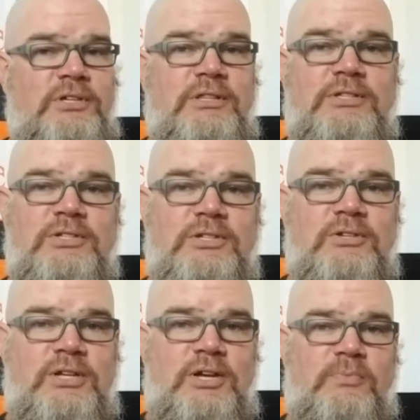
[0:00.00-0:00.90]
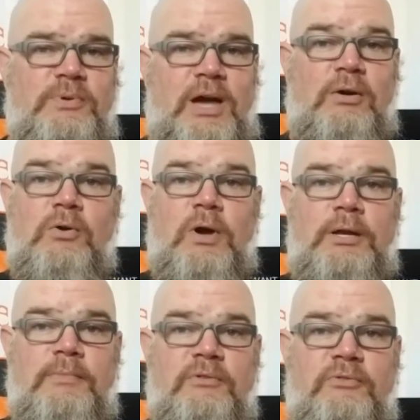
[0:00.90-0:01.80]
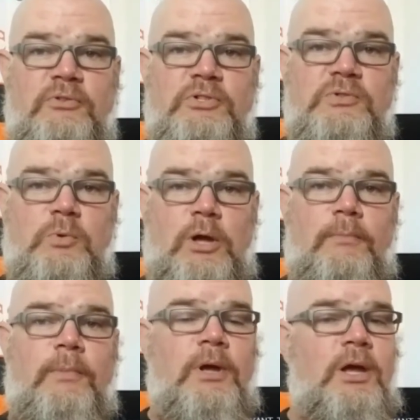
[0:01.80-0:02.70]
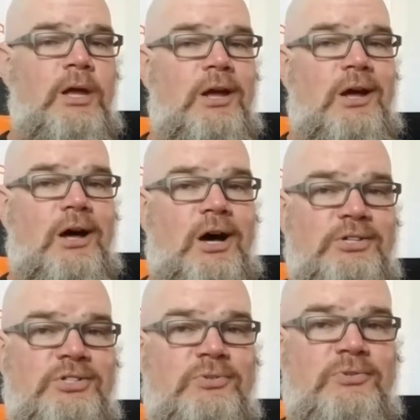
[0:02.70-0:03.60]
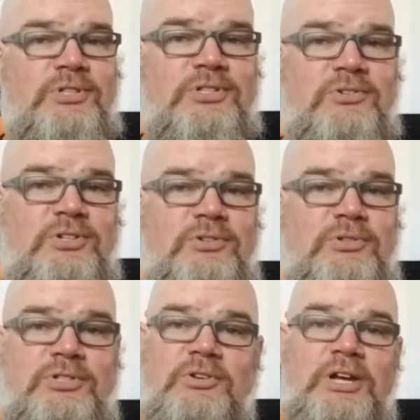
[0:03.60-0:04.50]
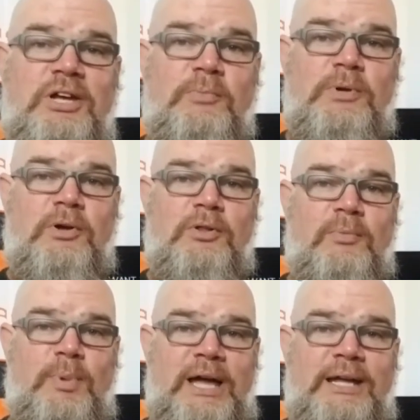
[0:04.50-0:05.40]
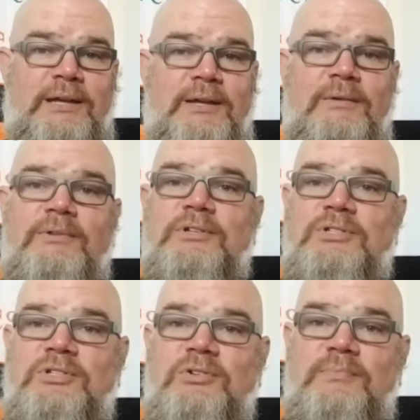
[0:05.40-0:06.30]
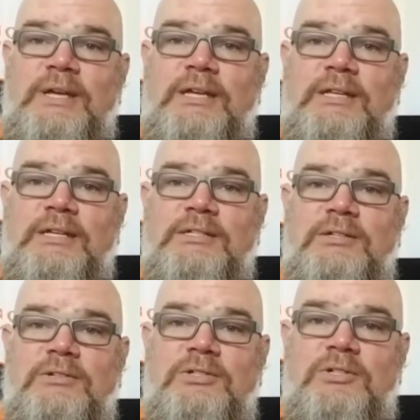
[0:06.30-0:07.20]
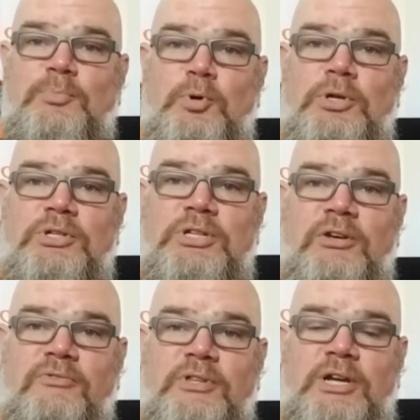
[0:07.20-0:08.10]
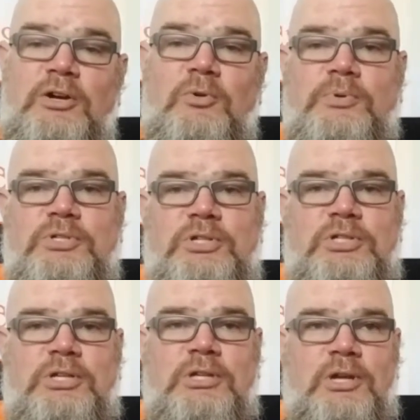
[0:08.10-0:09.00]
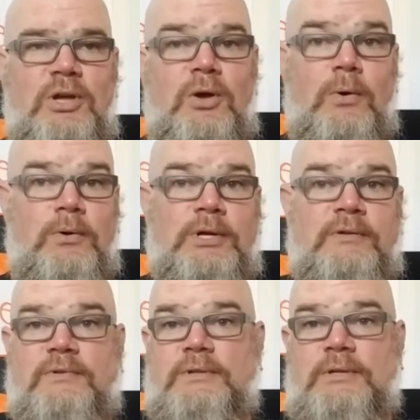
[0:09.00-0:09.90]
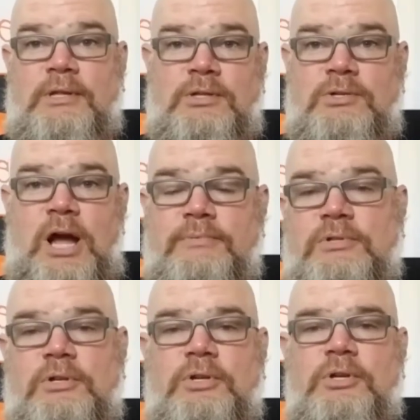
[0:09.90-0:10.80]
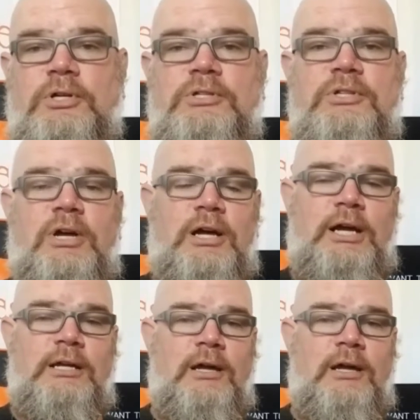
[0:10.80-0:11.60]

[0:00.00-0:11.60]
this is going to help you out quite a bit for the swim. Also, what it's going to do, it's going to help you out on the bike because it's going to make it easier to support yourself in the aero position or even in the drops around the hoods. All right,